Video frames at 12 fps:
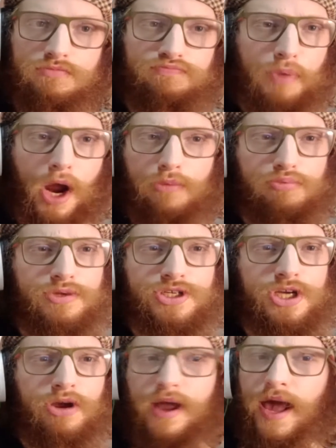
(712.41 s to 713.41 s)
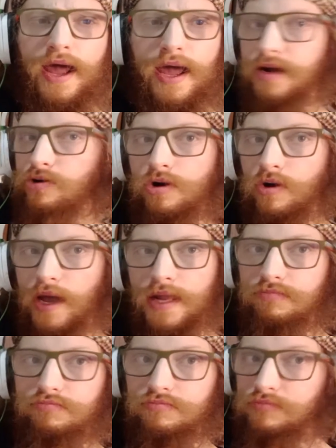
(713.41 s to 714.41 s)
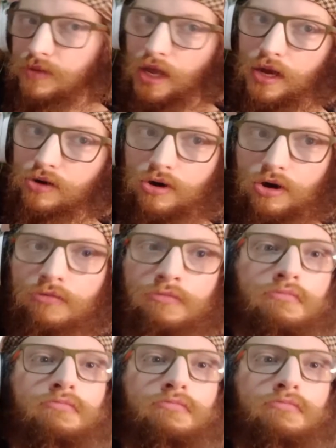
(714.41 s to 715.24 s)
probably sharing. I don't know. I don't know.